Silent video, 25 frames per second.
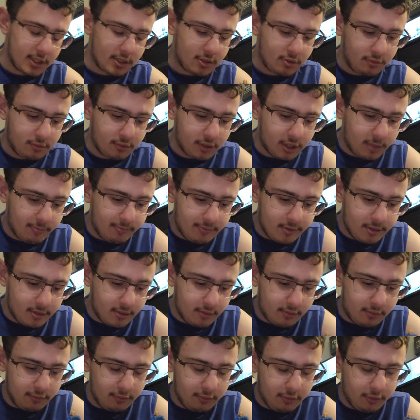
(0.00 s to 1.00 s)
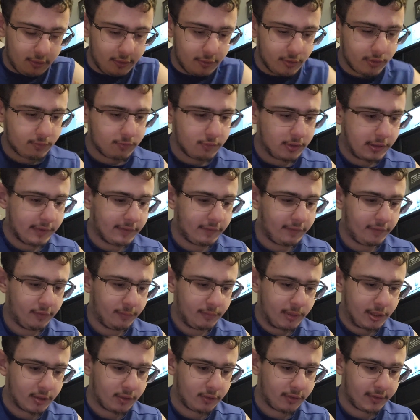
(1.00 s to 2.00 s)
I tore up an old one
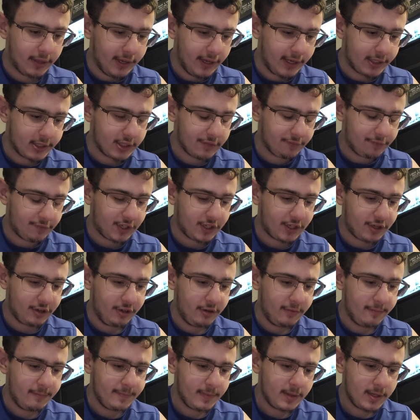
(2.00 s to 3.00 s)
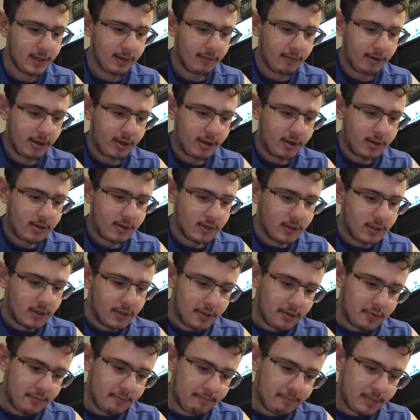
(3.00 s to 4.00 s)
from an old action figure.
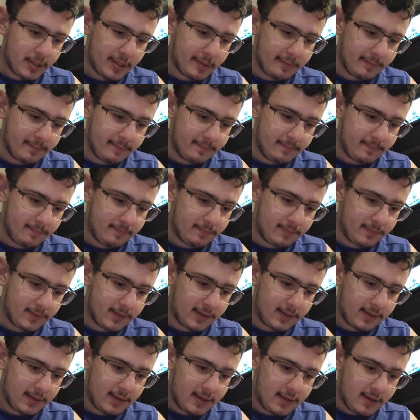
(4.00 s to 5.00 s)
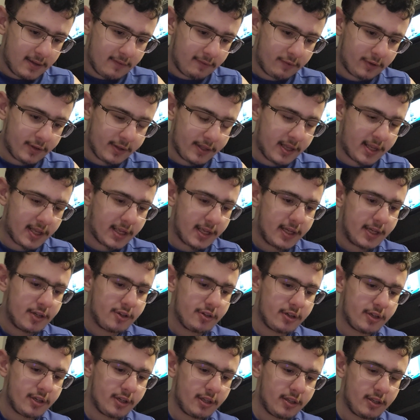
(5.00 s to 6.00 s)
But for the head,
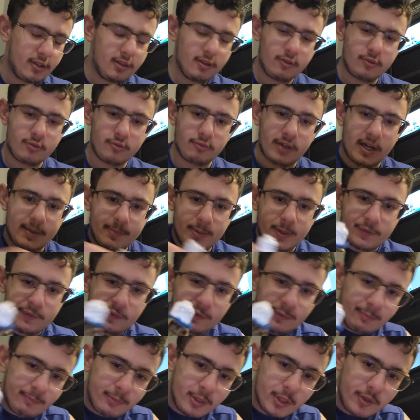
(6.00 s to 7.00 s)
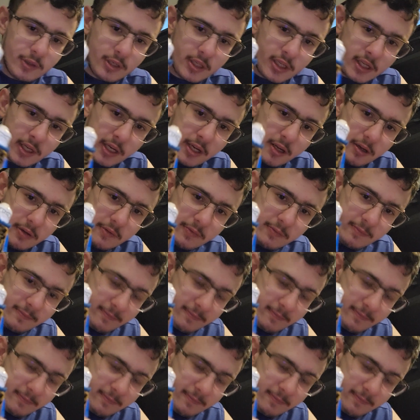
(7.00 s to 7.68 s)
you're gonna grab it from Midnight.